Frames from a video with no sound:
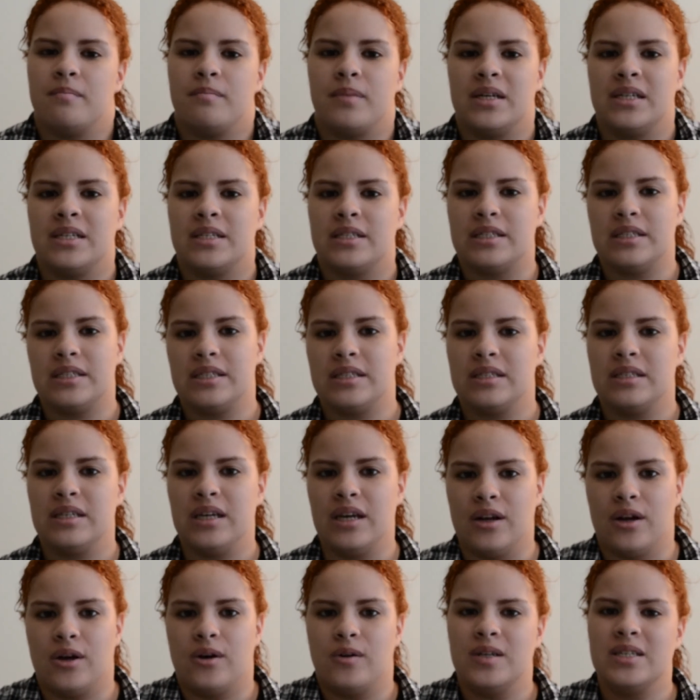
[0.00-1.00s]
but it's
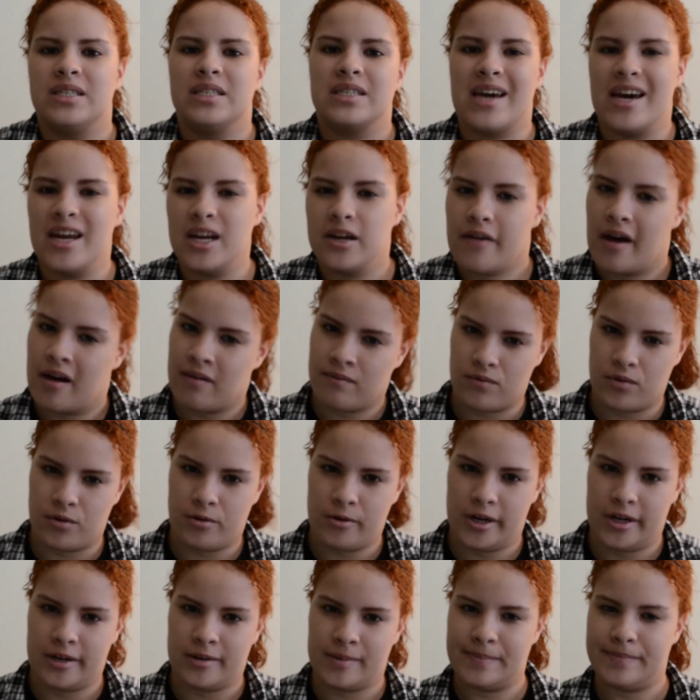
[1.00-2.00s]
kind of
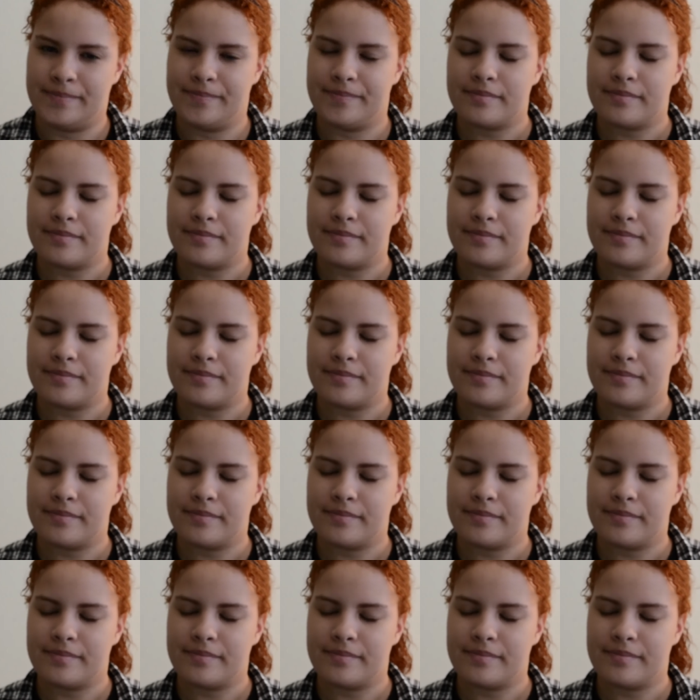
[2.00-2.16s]
comforting.